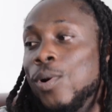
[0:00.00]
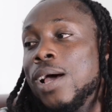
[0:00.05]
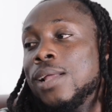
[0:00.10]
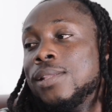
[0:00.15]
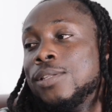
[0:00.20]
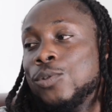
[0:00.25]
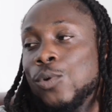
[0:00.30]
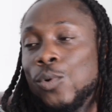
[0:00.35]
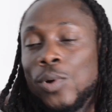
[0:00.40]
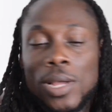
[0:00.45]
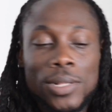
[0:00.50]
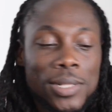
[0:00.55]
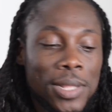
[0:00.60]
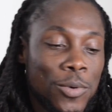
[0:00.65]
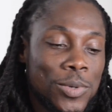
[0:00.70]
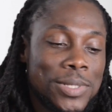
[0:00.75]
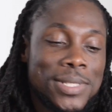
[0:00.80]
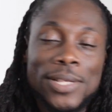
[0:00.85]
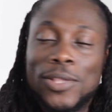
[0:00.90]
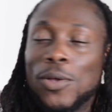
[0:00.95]
that so that they
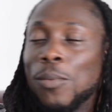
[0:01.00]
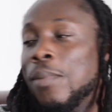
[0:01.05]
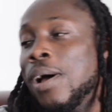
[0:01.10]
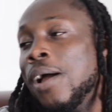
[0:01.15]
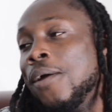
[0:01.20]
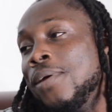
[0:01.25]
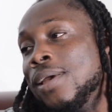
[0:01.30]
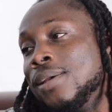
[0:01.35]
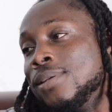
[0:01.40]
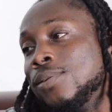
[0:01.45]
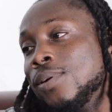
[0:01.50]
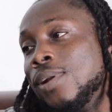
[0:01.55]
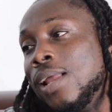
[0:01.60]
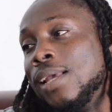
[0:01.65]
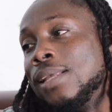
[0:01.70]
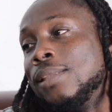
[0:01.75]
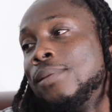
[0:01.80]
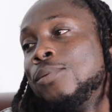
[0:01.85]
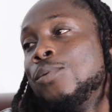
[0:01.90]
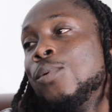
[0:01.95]
will set up barriers to
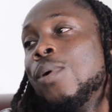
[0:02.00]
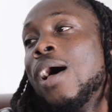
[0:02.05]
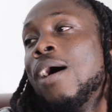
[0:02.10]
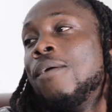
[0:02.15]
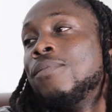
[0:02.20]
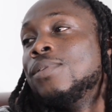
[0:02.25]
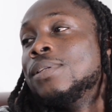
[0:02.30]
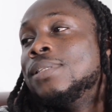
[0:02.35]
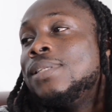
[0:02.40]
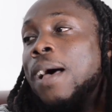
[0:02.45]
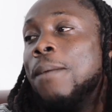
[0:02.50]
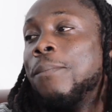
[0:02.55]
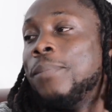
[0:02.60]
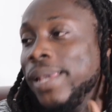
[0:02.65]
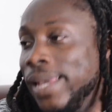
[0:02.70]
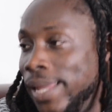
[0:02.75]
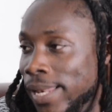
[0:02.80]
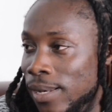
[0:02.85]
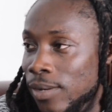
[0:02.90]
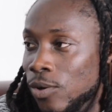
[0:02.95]
like, to have to tap
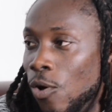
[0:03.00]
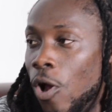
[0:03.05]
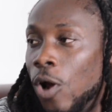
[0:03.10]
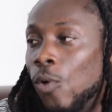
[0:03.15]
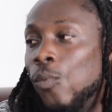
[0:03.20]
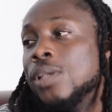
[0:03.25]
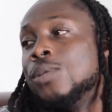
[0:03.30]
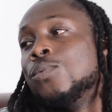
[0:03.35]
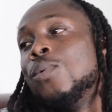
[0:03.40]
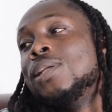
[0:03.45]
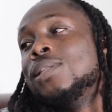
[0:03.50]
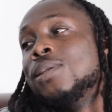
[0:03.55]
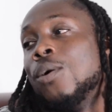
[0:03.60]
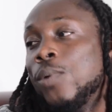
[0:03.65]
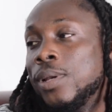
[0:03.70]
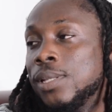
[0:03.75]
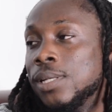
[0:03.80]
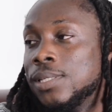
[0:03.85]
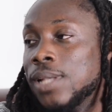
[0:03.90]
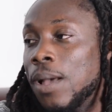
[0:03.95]
uh, in, always right. want a
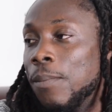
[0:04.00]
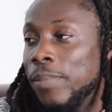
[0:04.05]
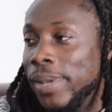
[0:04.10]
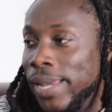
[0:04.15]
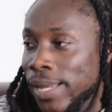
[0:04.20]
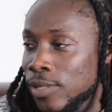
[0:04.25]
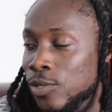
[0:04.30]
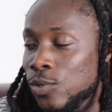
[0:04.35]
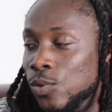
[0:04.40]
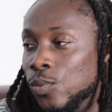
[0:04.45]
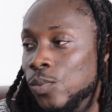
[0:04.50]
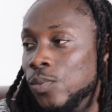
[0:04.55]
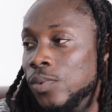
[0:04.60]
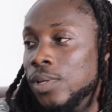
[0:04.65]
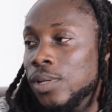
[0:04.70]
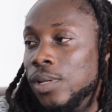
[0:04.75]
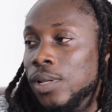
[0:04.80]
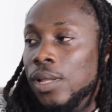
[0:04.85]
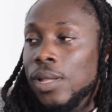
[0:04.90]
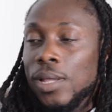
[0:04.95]
way to tap into.
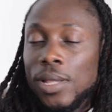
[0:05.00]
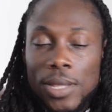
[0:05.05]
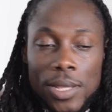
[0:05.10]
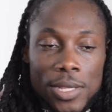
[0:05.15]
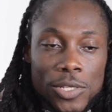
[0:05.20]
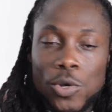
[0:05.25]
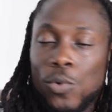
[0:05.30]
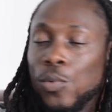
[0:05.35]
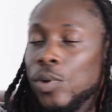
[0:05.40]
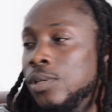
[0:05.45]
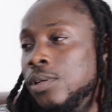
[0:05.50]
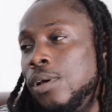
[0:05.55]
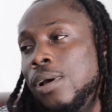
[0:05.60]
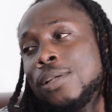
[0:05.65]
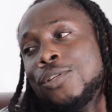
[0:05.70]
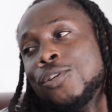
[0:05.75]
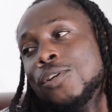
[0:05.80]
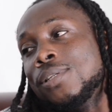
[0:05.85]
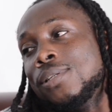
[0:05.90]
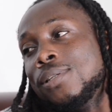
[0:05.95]
And so we,
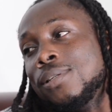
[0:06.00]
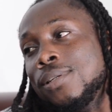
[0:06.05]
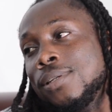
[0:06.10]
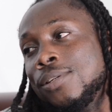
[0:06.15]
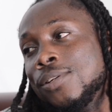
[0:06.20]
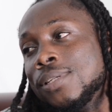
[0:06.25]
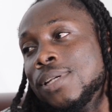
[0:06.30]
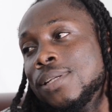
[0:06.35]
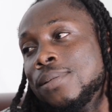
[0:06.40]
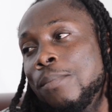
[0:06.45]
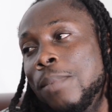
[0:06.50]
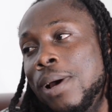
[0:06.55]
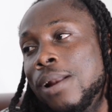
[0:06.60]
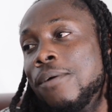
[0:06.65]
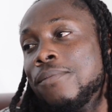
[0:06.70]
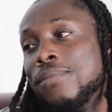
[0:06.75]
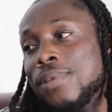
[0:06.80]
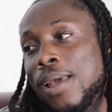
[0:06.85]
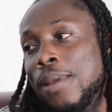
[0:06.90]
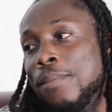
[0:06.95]
it just, it's just a matter
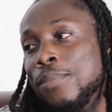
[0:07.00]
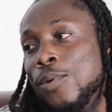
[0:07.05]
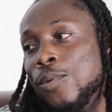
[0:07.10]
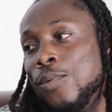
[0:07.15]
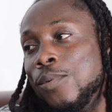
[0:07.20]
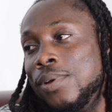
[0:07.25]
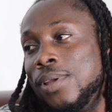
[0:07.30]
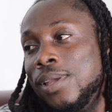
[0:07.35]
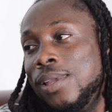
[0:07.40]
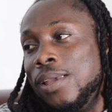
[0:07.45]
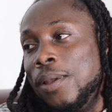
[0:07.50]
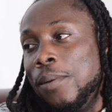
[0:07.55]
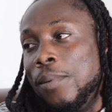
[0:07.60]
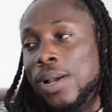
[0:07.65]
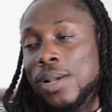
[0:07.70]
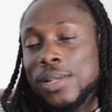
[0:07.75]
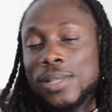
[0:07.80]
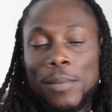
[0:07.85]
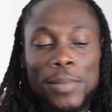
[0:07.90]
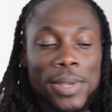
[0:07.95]
of time though
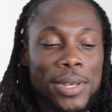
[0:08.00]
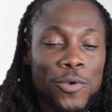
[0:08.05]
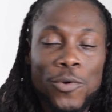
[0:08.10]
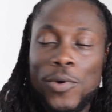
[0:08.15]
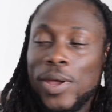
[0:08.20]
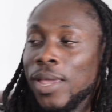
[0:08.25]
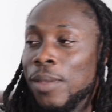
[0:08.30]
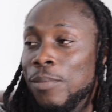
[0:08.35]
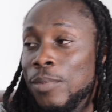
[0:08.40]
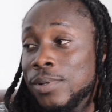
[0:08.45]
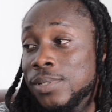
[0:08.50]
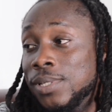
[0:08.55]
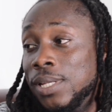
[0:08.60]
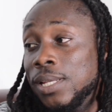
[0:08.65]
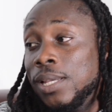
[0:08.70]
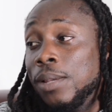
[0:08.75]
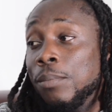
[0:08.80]
because I mean the reggae music